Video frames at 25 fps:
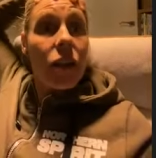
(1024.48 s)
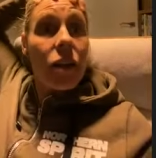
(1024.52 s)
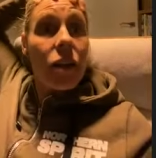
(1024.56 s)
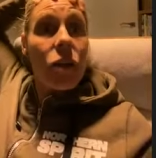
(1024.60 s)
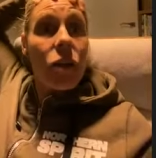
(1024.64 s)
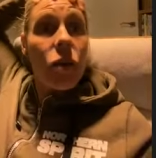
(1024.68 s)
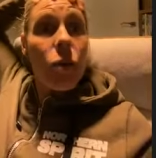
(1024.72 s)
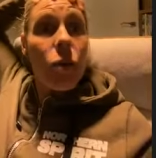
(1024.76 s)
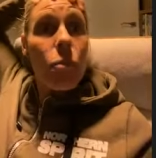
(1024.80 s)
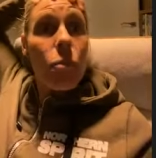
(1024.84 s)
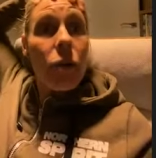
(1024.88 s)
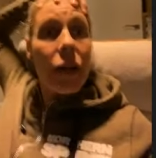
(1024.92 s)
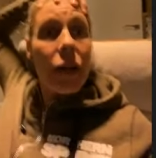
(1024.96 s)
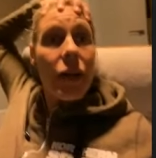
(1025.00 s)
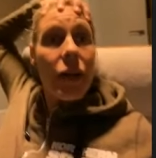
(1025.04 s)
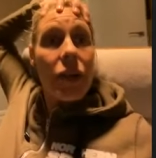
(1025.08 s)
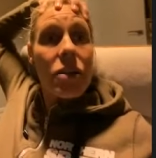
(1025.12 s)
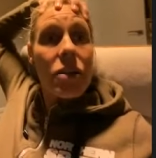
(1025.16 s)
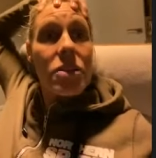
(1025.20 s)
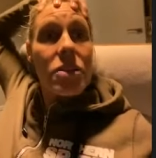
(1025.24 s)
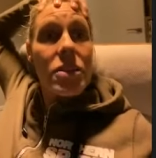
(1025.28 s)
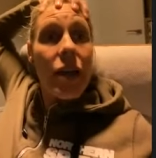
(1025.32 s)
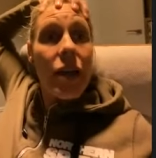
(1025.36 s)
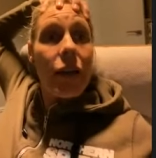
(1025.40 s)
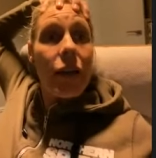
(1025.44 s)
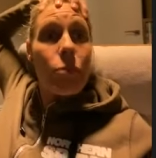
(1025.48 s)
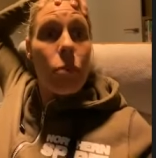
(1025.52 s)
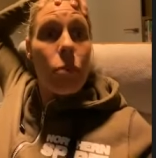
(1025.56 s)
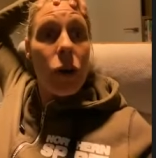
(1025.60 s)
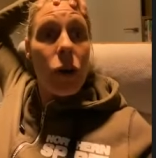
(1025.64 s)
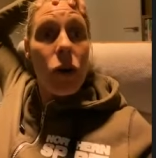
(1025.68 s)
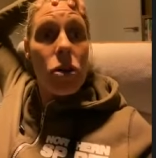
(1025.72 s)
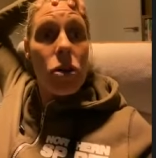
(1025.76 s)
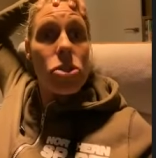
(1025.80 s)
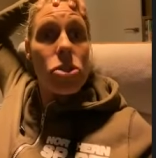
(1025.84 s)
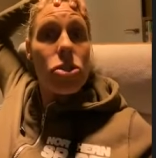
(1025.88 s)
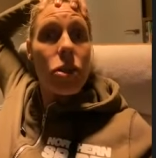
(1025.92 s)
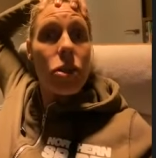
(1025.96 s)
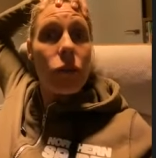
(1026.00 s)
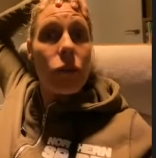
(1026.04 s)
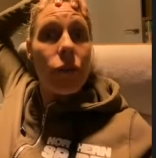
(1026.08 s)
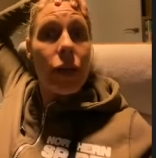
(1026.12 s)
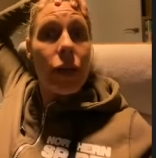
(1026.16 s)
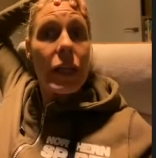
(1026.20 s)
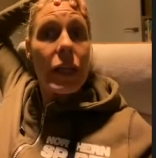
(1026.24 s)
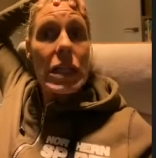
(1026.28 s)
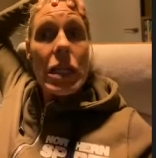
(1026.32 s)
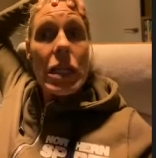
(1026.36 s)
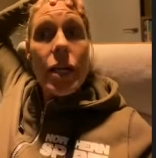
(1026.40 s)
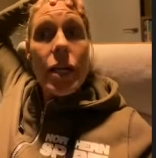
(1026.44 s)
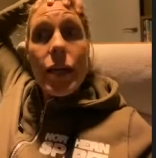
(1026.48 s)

a lot, but I understand parts of it.